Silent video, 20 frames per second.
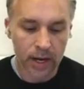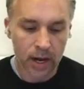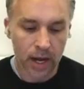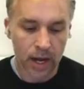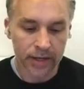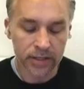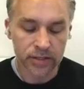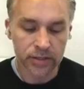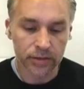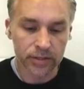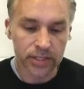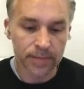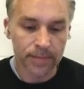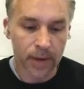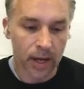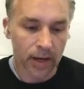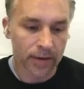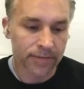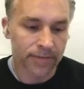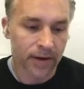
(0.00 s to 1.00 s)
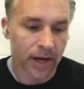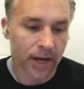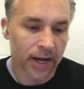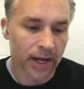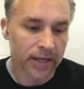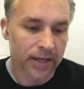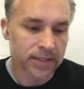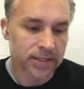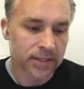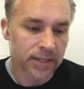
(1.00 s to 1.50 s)
I can start to
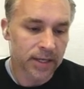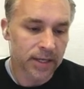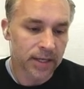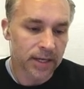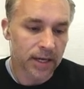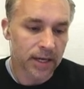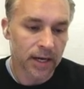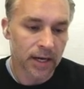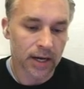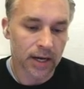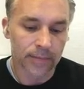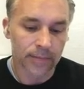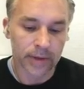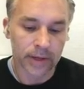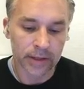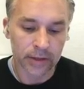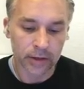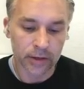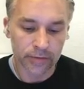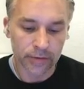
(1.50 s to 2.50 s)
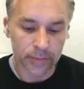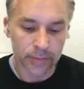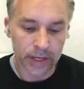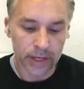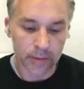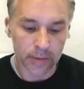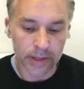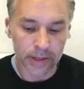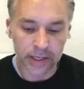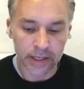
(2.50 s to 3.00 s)
modify it um, and go from
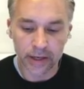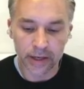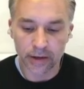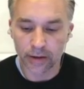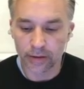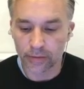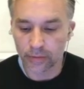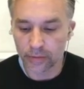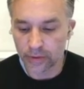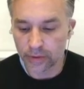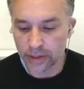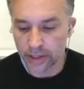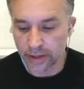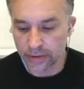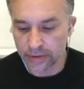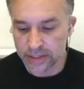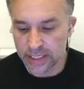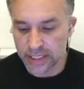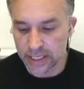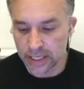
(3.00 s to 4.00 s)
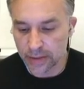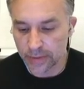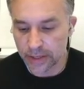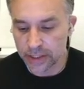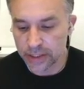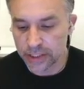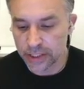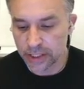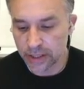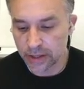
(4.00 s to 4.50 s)
there. But here, here's the
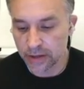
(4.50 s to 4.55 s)
image.